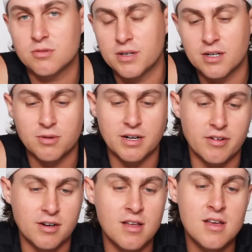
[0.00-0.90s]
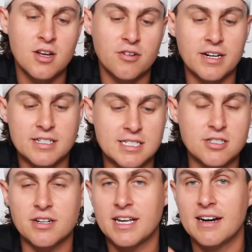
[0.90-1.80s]
Twitter, whatever. Create a
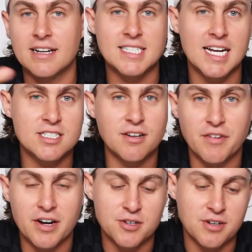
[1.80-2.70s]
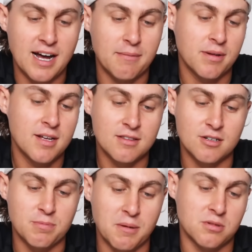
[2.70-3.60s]
TikTok account. It's actually a very good app. A
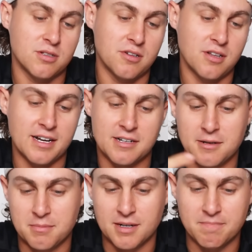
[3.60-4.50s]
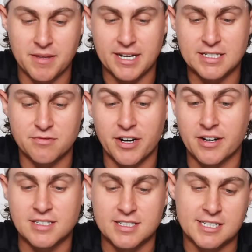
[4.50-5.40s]
lot of people don't like it, but it is
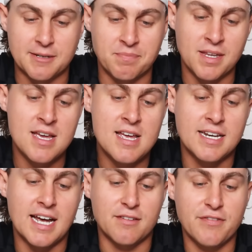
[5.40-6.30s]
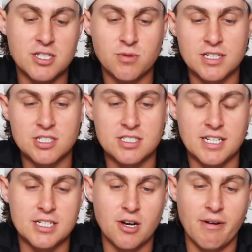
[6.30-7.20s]
very addicting. Now, the fetch one just
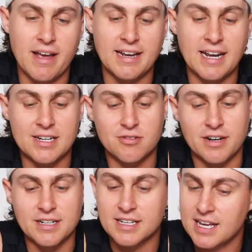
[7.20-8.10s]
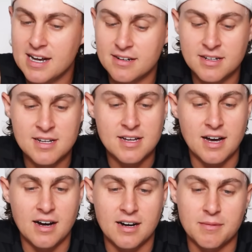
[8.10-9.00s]
said go ahead and create an account
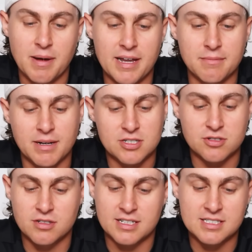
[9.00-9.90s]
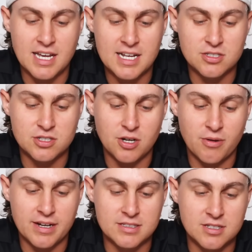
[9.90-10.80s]
and make sure to scan. So you can go
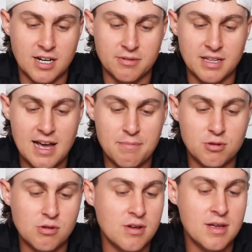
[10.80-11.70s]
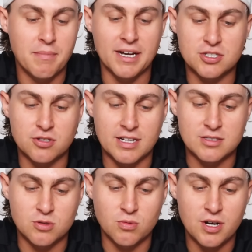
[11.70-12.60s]
ahead and sign with Apple, make sure
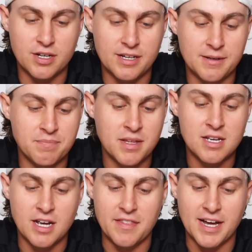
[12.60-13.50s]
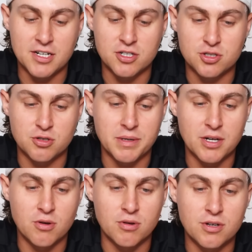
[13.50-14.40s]
that's all working, and that should be
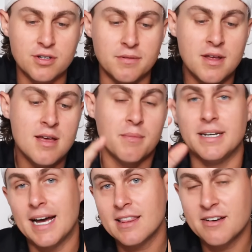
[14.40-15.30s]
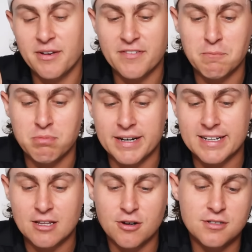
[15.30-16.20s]
all good. But now that we've
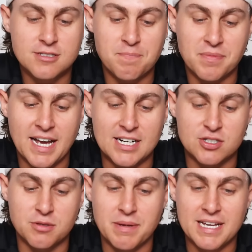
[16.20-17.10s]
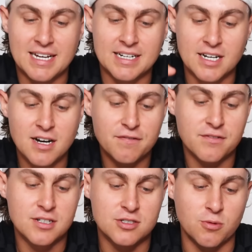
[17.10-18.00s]
completed those, that should be enough.